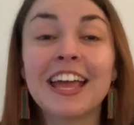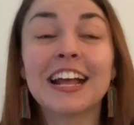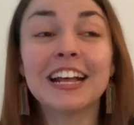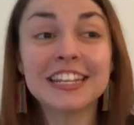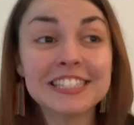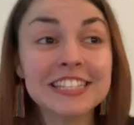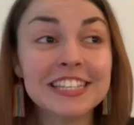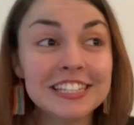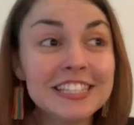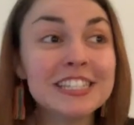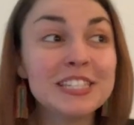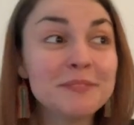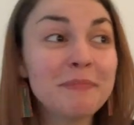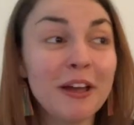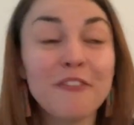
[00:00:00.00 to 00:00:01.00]
because this
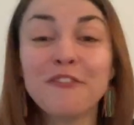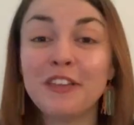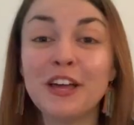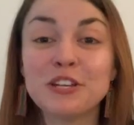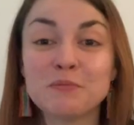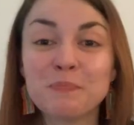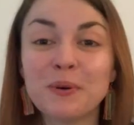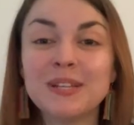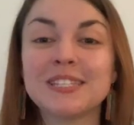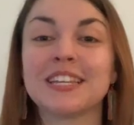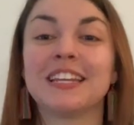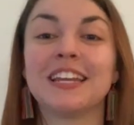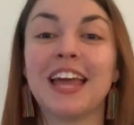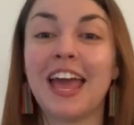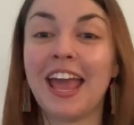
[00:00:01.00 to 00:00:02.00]
is my flesh
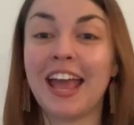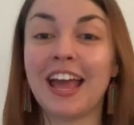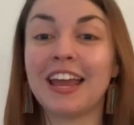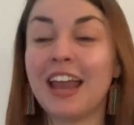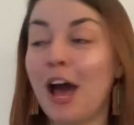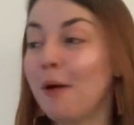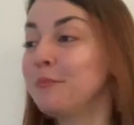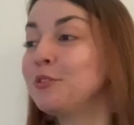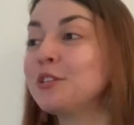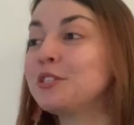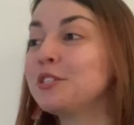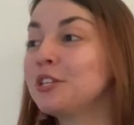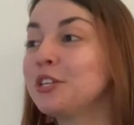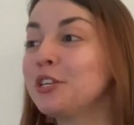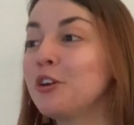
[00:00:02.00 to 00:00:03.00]
prison, and I'm
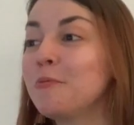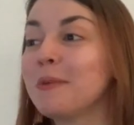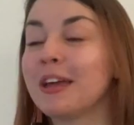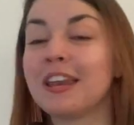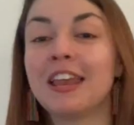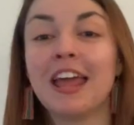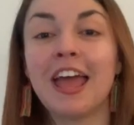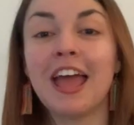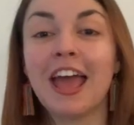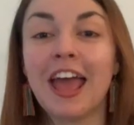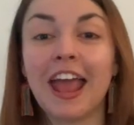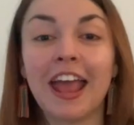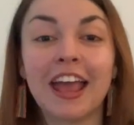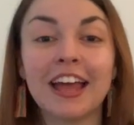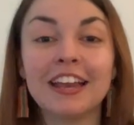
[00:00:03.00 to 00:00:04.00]
just a human,
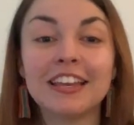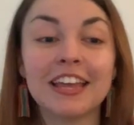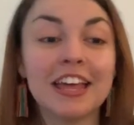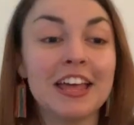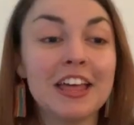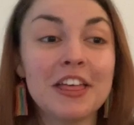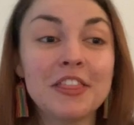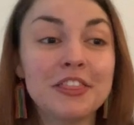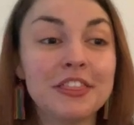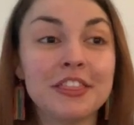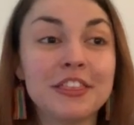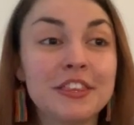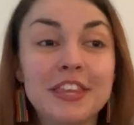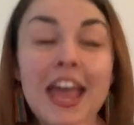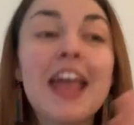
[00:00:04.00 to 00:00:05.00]
and
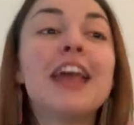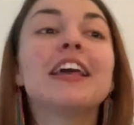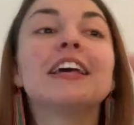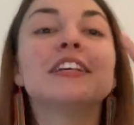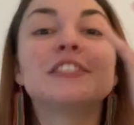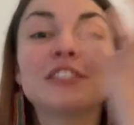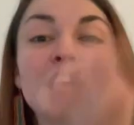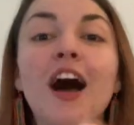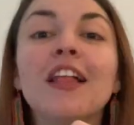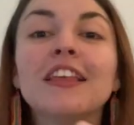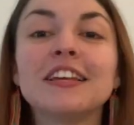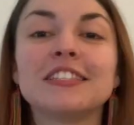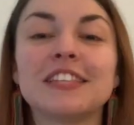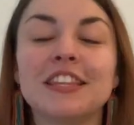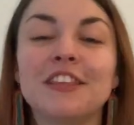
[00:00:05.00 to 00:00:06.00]
take
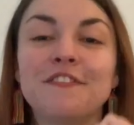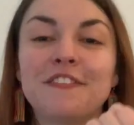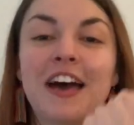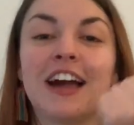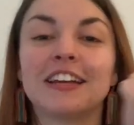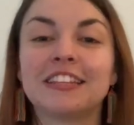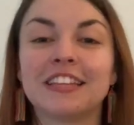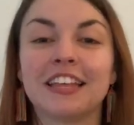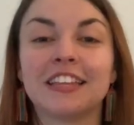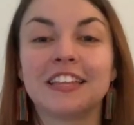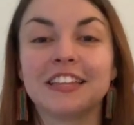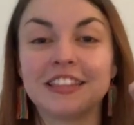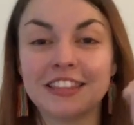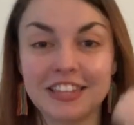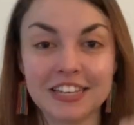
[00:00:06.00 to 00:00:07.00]
solace in the fact
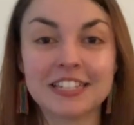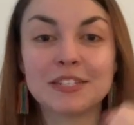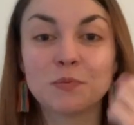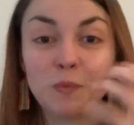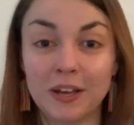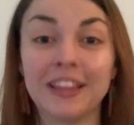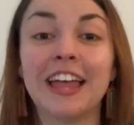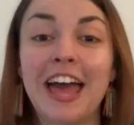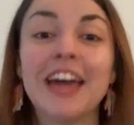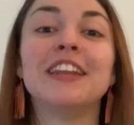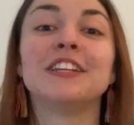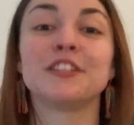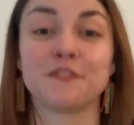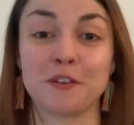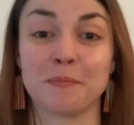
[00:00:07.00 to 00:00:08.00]
that this will
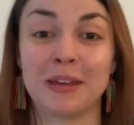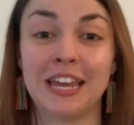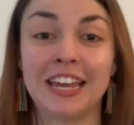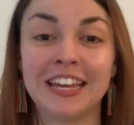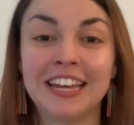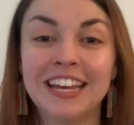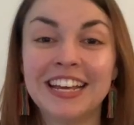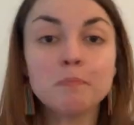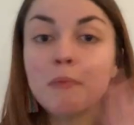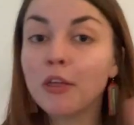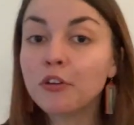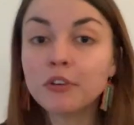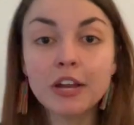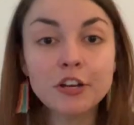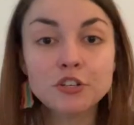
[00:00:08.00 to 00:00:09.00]
end for me.
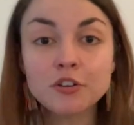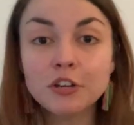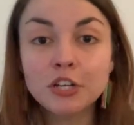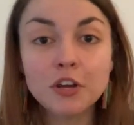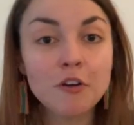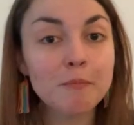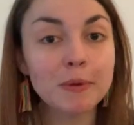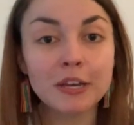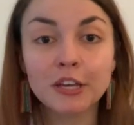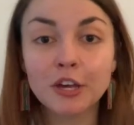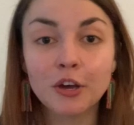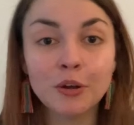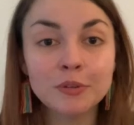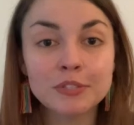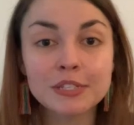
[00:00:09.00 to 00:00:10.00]
Mother Nature and you have been in
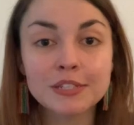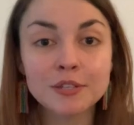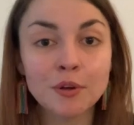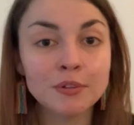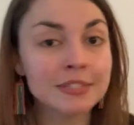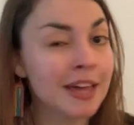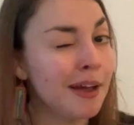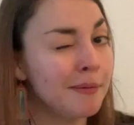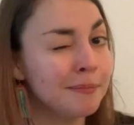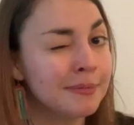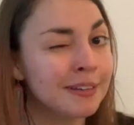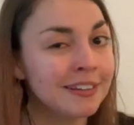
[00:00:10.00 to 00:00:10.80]
cahoots this whole time,